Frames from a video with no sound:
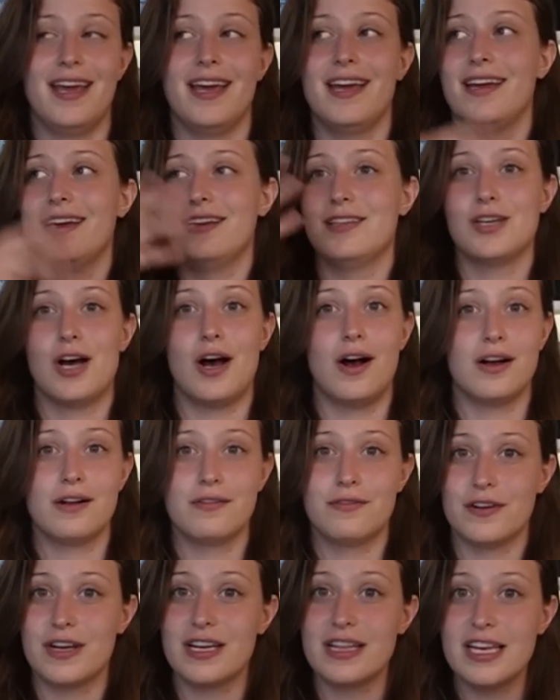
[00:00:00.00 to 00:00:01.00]
can talk
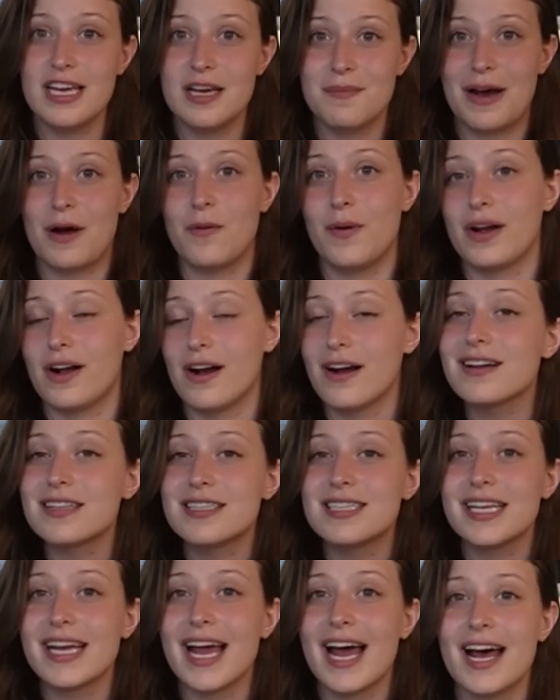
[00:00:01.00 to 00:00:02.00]
freely about what
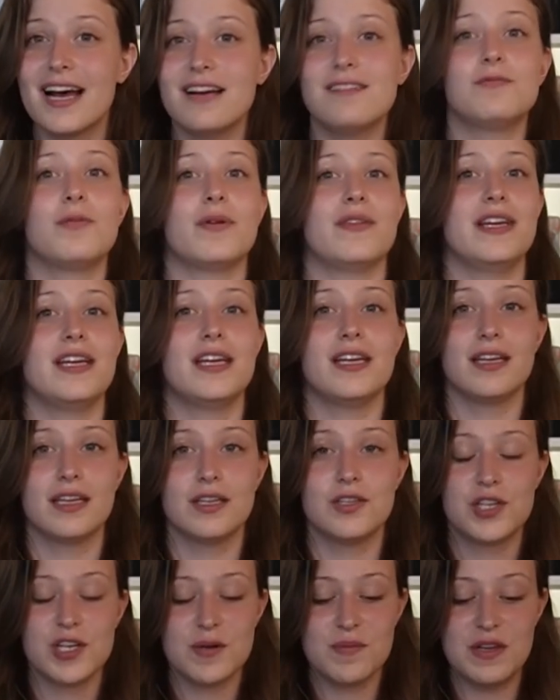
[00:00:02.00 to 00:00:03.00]
cards they have, what they can
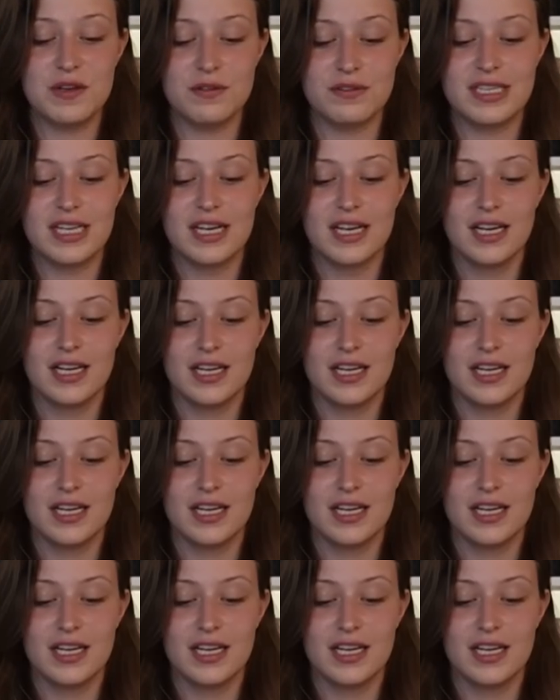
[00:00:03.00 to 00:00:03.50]
contribute,